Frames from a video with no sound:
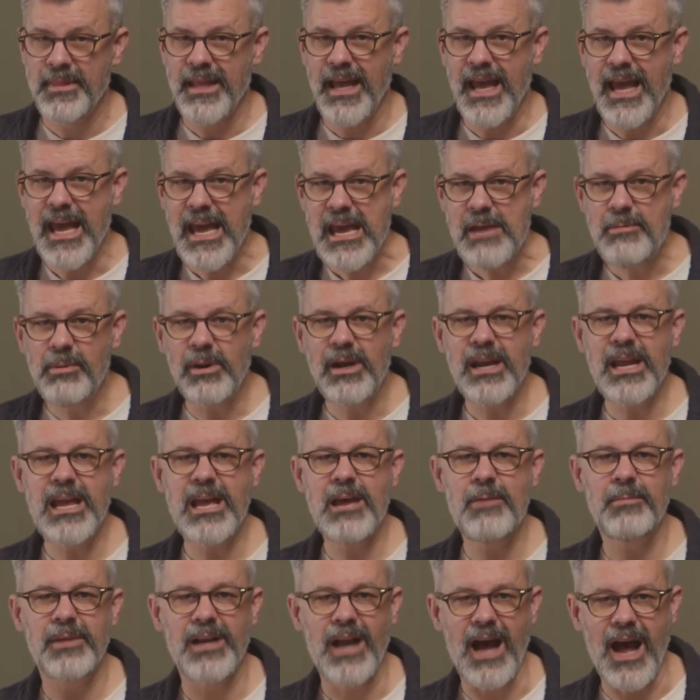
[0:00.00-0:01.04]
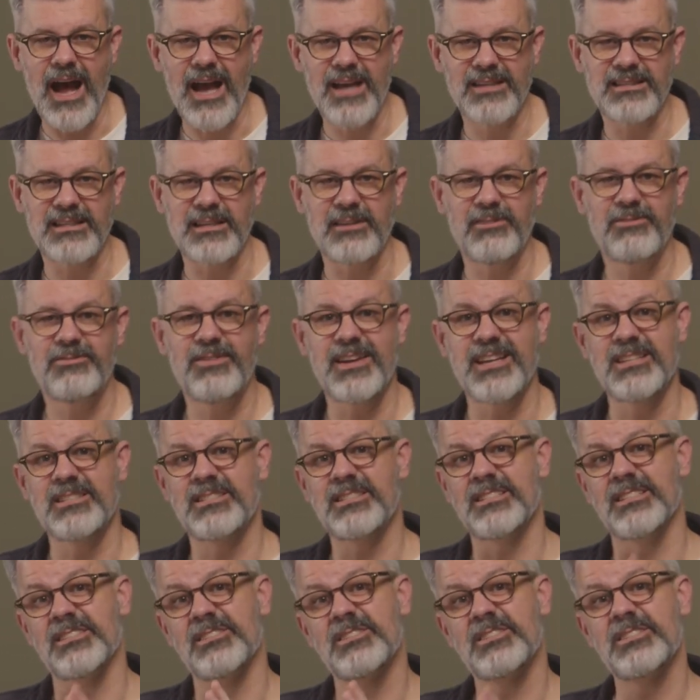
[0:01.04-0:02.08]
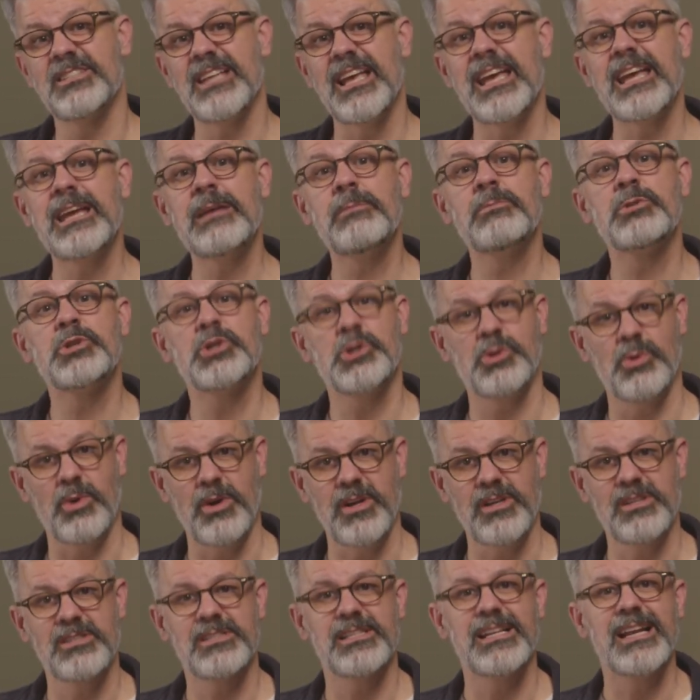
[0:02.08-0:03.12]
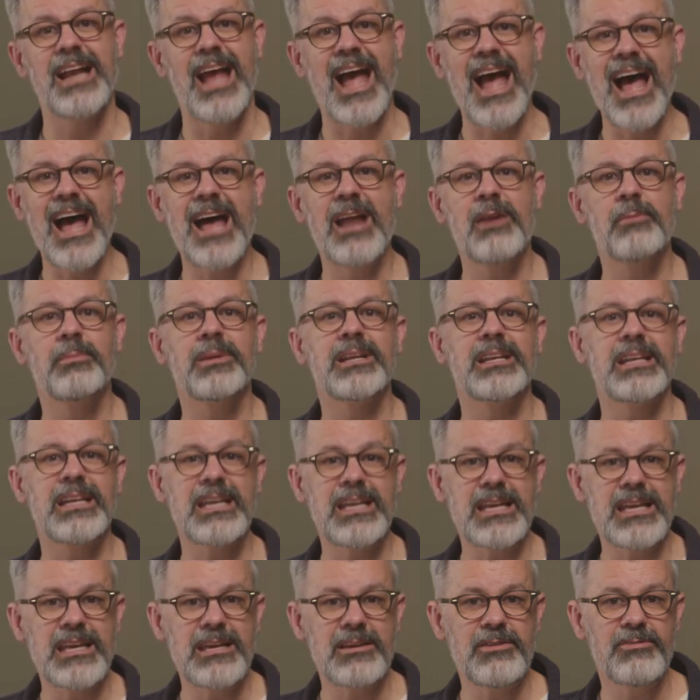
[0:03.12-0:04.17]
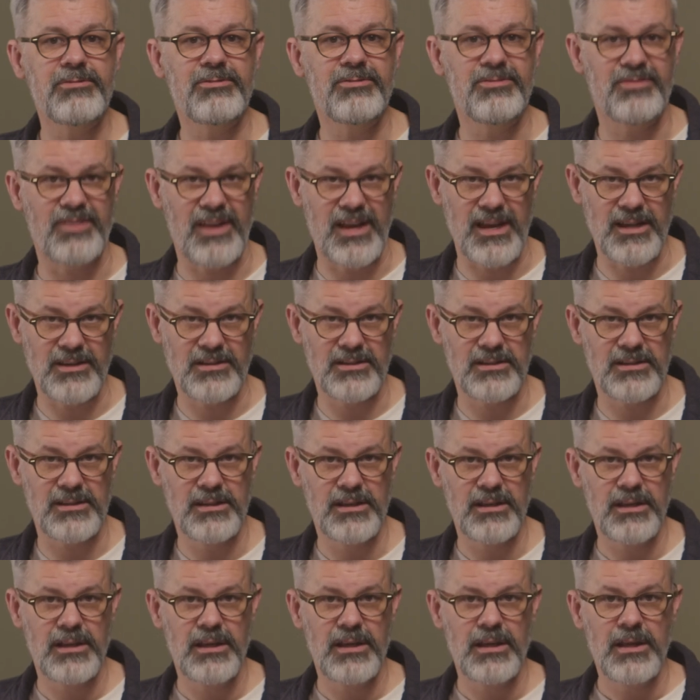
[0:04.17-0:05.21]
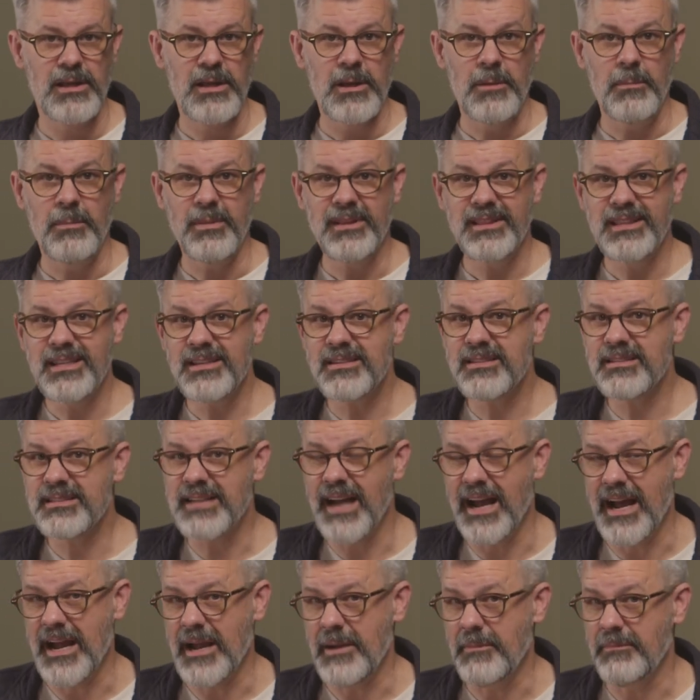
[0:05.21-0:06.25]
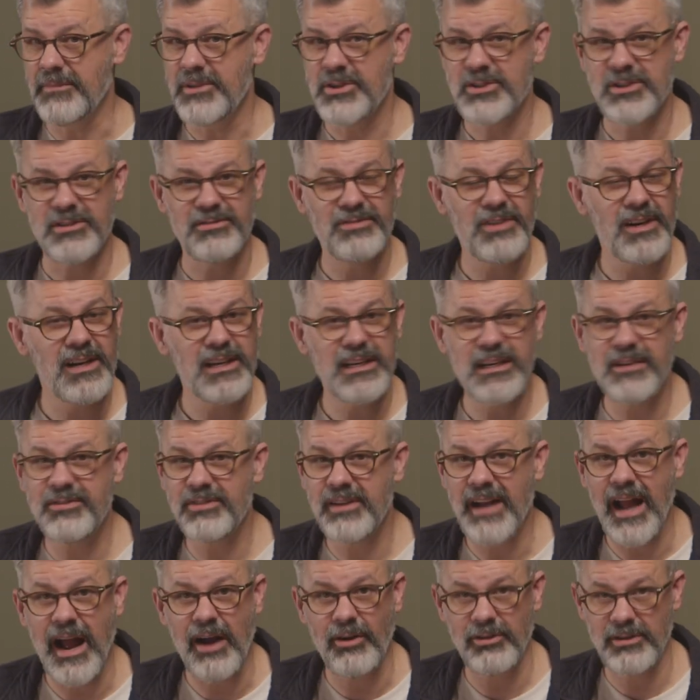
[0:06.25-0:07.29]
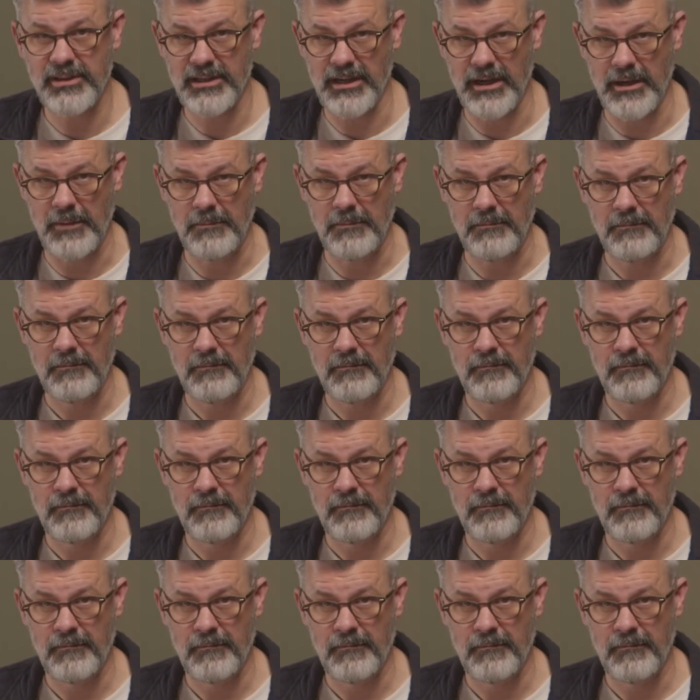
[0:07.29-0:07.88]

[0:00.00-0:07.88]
Abraham and Isaac faced the same choice that Adam and Eve faced, but this time there's a very different outcome.